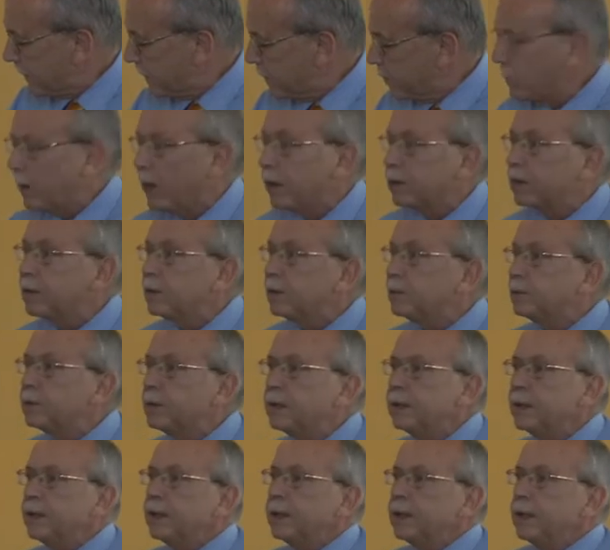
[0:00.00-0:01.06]
at the bottom,
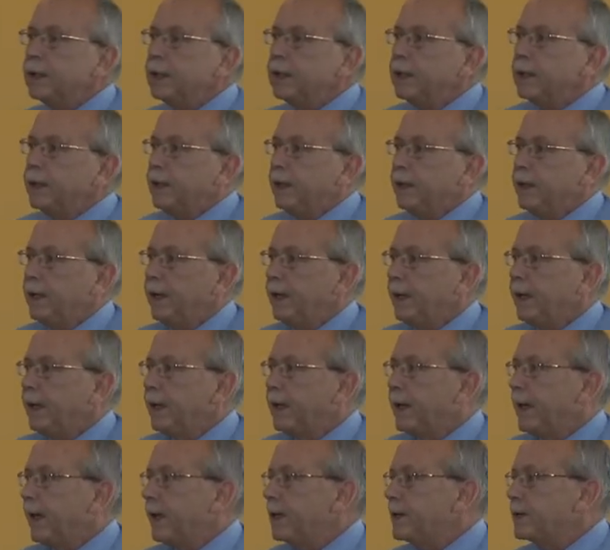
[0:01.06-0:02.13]
it
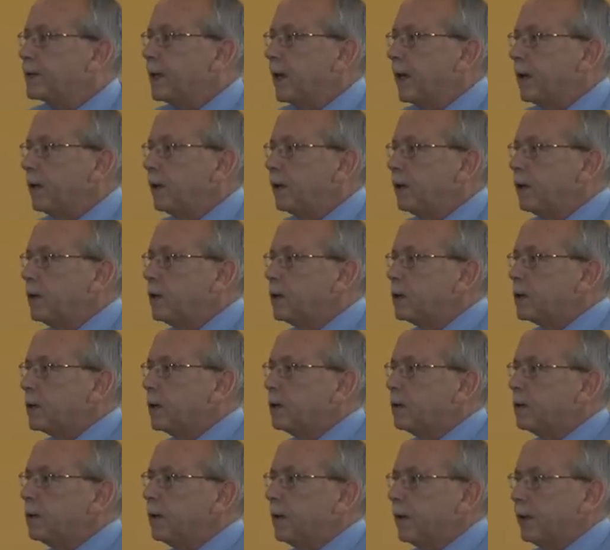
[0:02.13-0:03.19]
indicates our
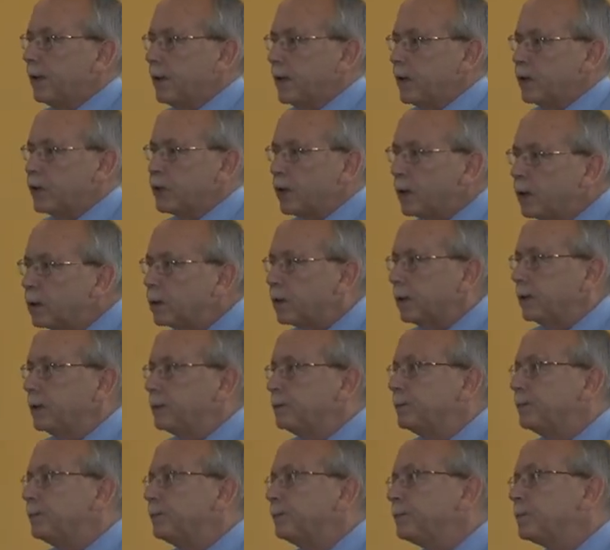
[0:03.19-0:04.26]
logo and our slogan.
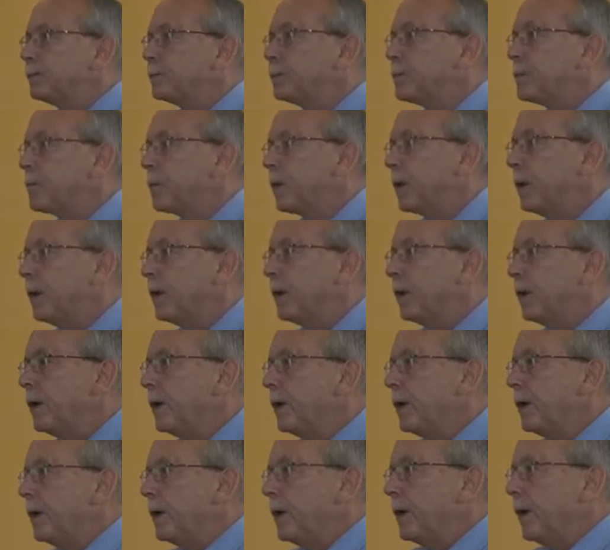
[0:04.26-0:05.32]

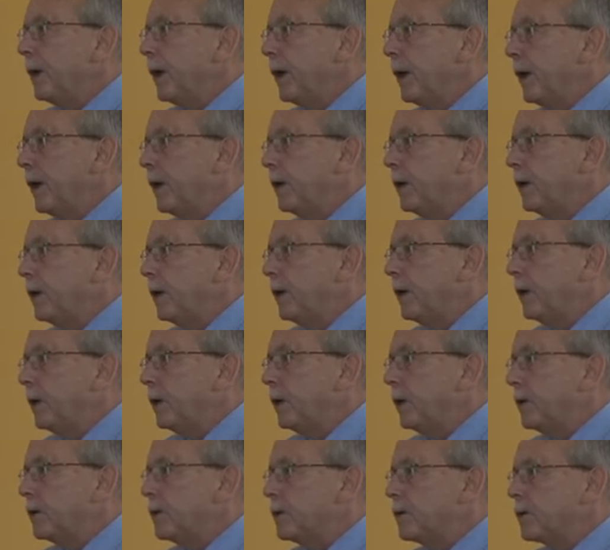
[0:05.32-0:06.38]
And
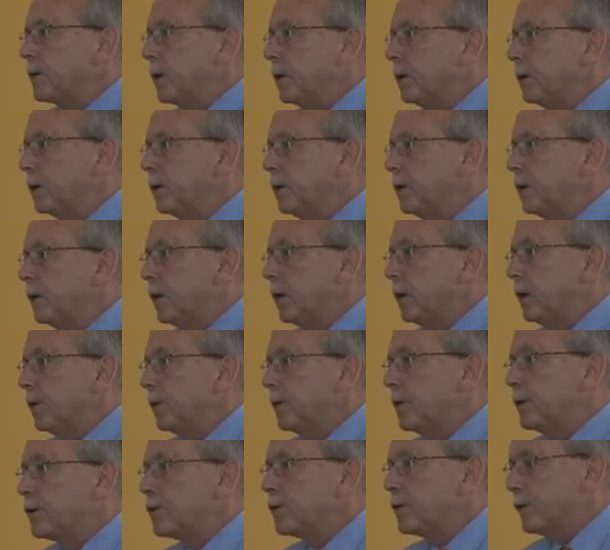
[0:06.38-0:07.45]
the slogan
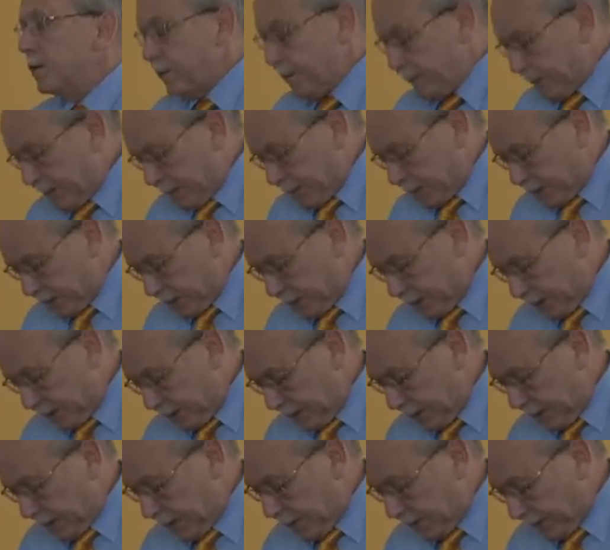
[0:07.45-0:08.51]
of this
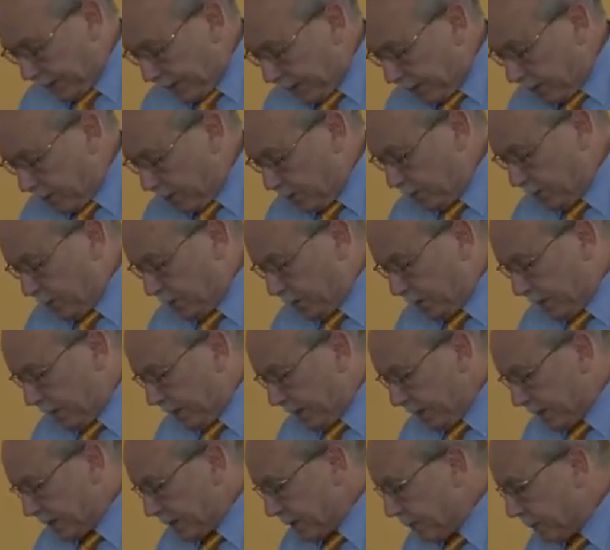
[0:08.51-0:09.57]
university, and I read it to you
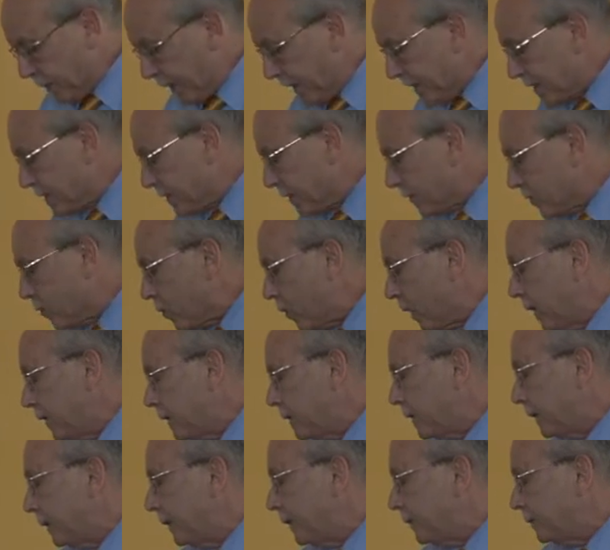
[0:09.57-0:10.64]
there, is a place of
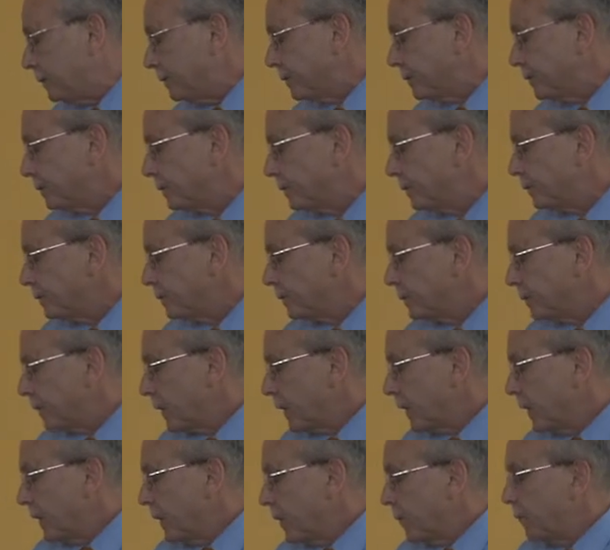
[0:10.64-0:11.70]
quality,
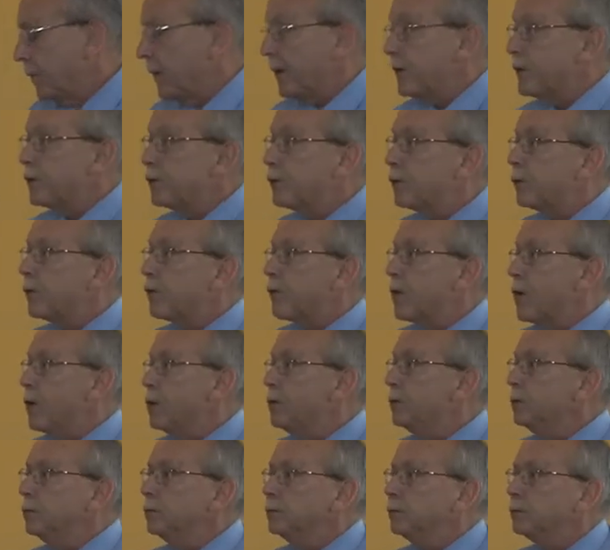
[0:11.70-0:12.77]
a place to
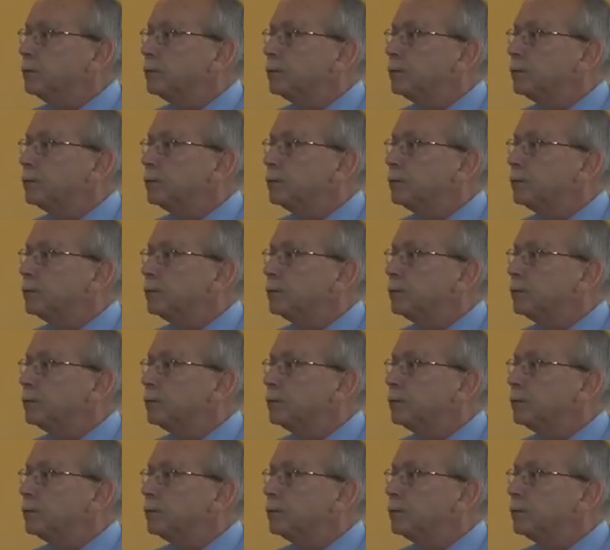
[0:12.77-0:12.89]
grow,